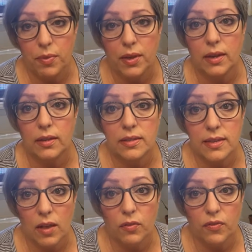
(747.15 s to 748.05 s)
the
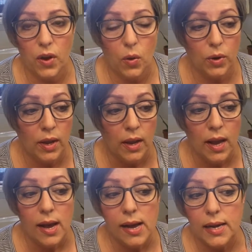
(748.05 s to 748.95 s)
cell
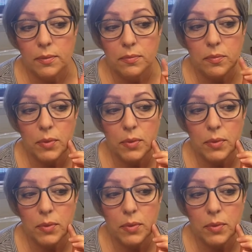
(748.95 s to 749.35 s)
phone.